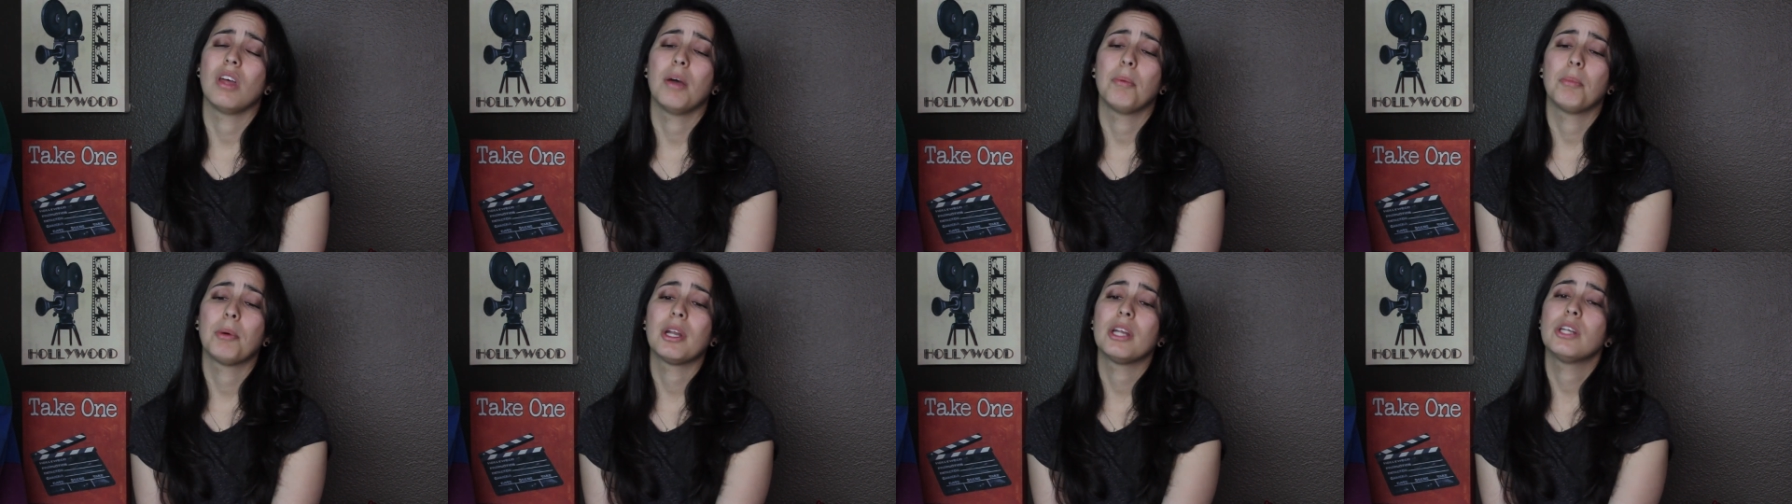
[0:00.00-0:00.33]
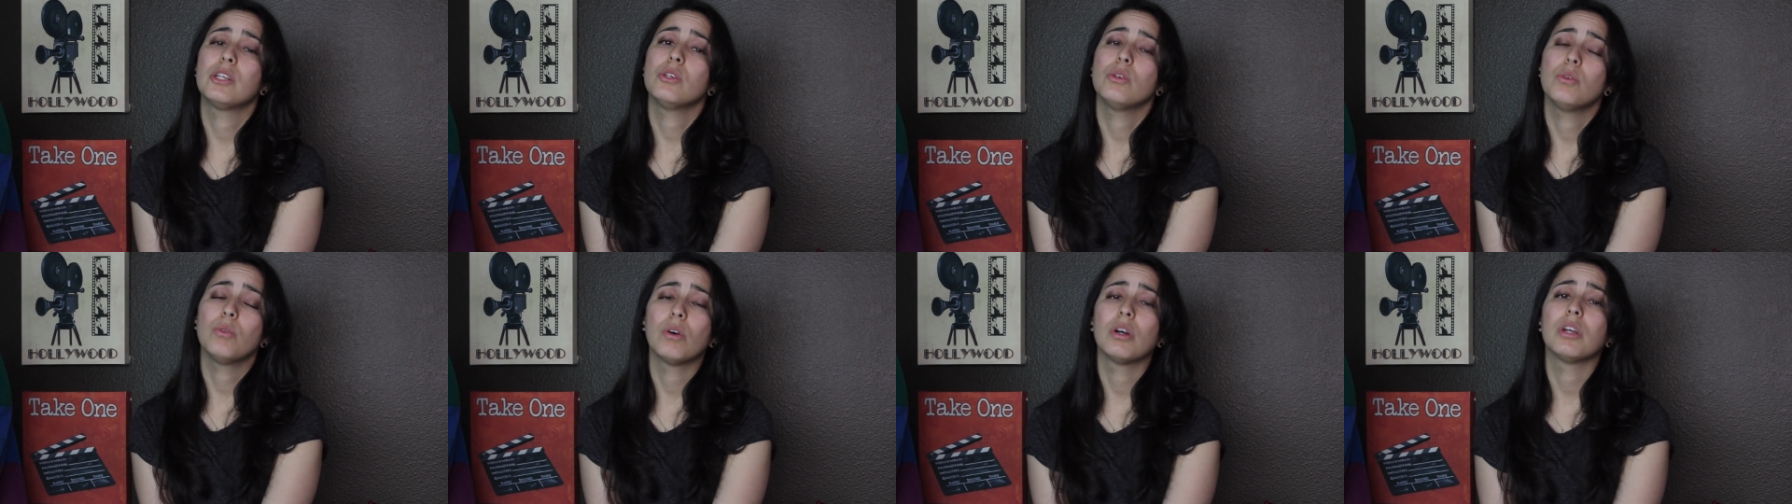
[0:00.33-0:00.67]
But I
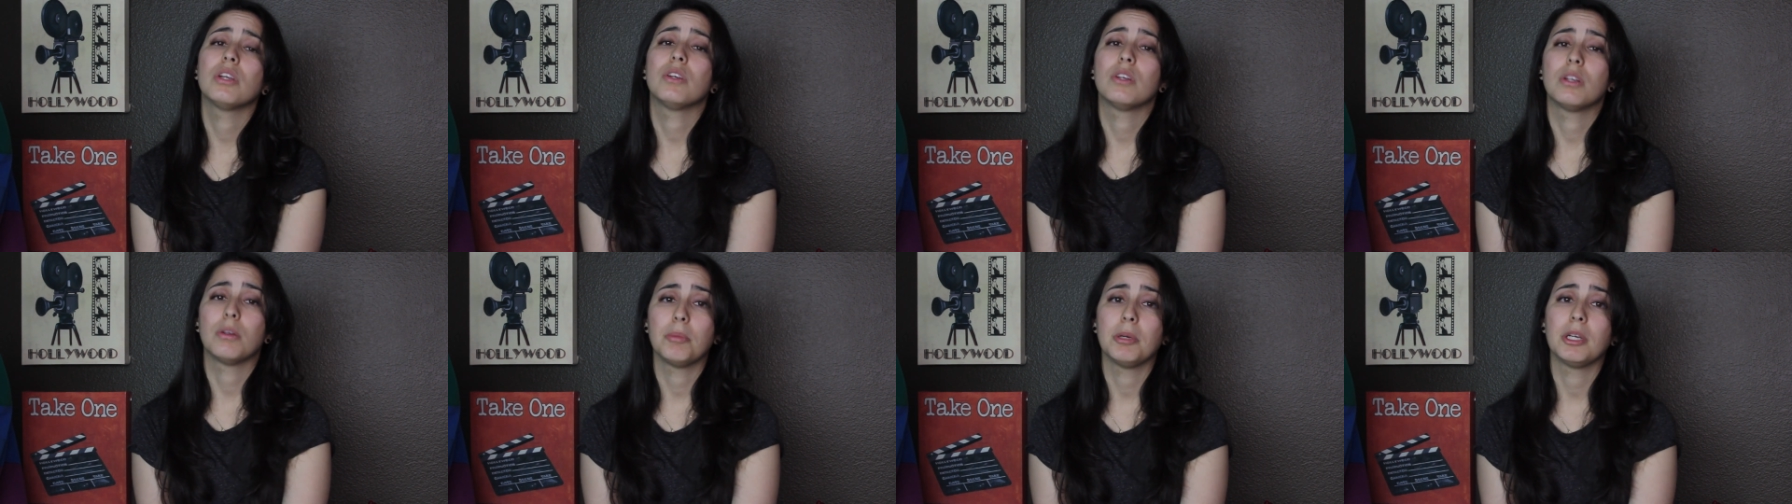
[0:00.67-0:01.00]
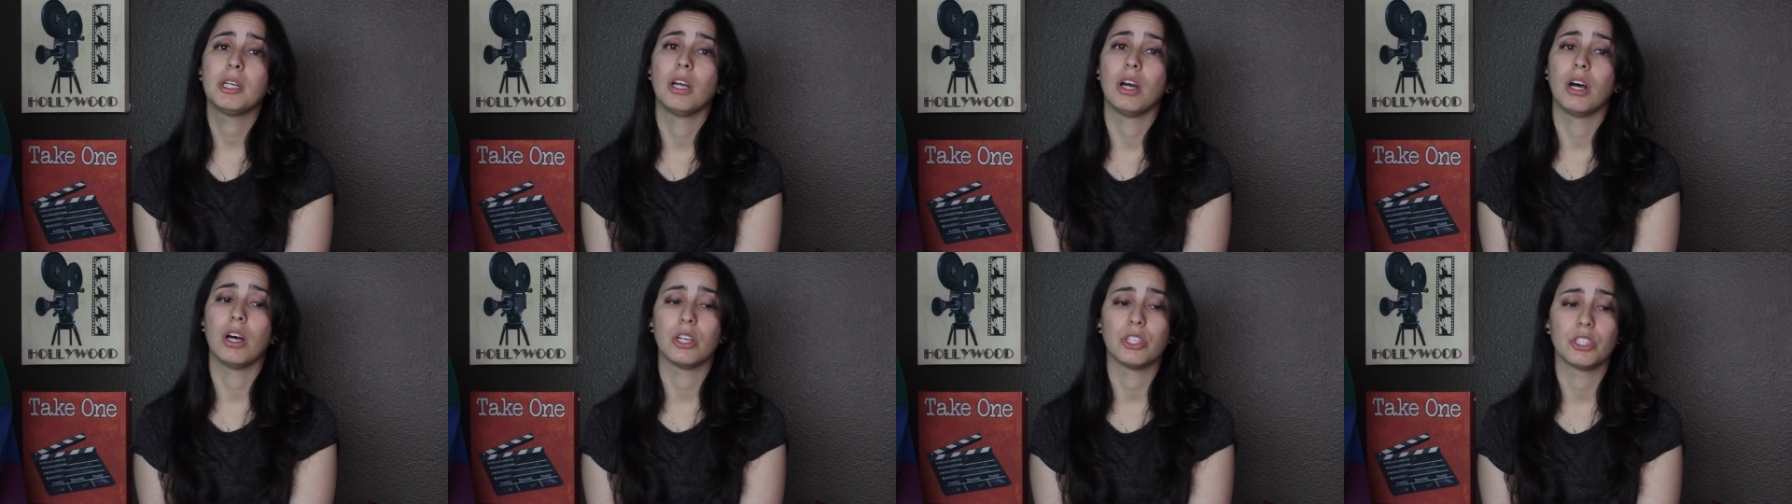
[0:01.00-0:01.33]
do want you to be
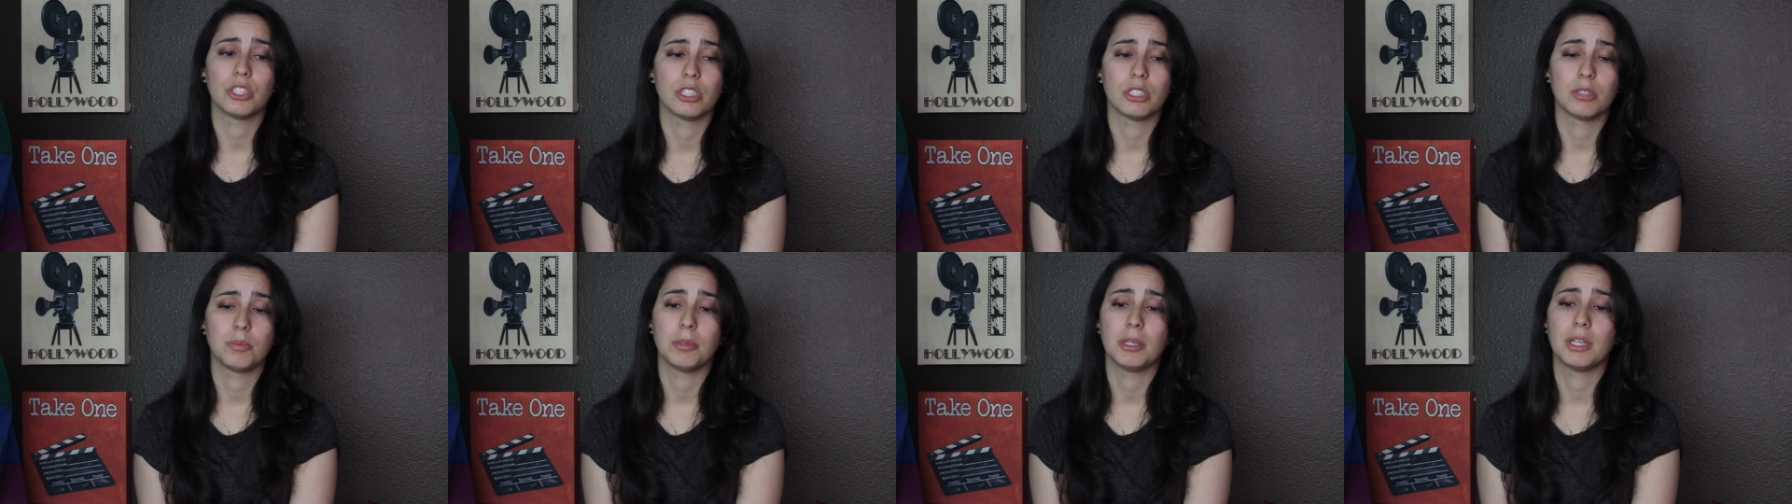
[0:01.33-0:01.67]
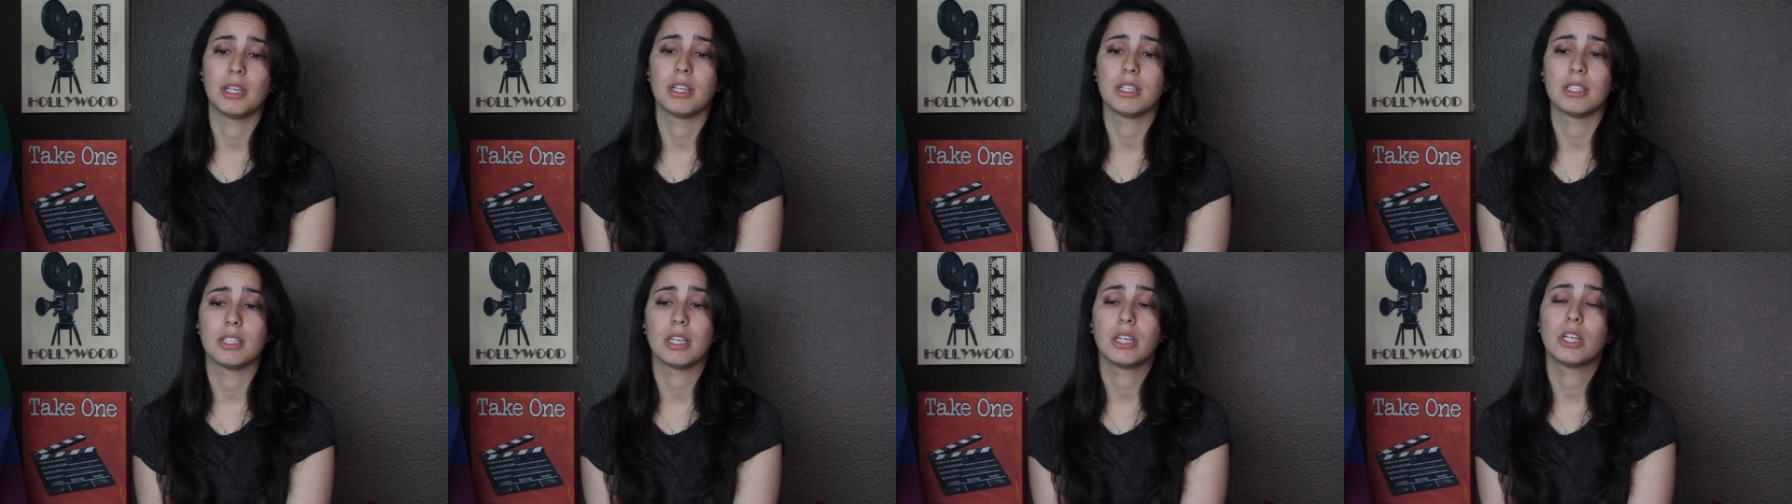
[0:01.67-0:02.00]
cautious
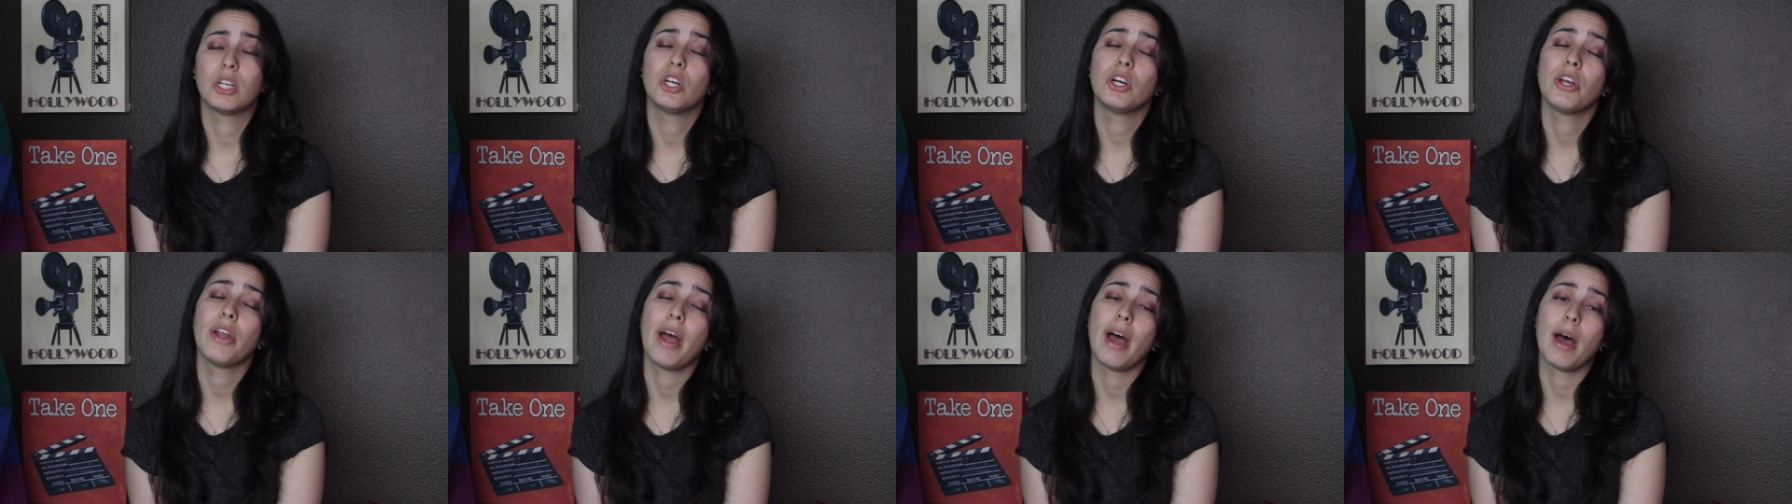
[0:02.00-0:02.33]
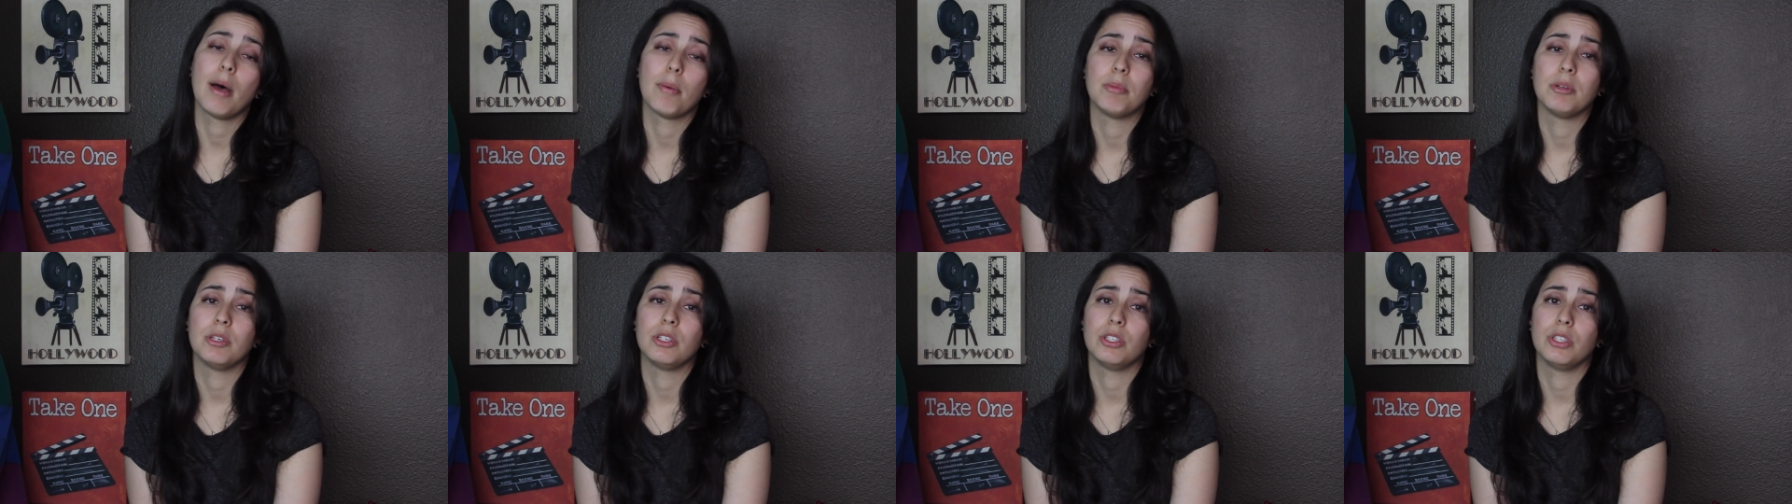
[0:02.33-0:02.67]
because it could
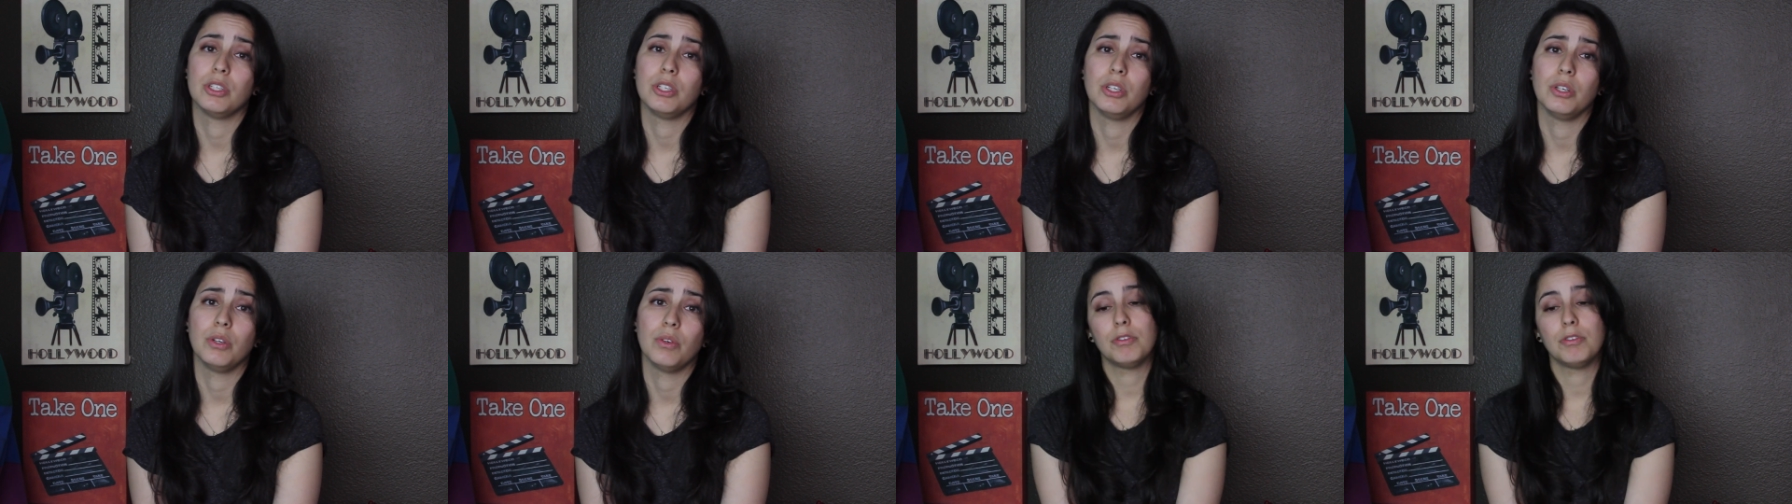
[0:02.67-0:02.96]
happen to you.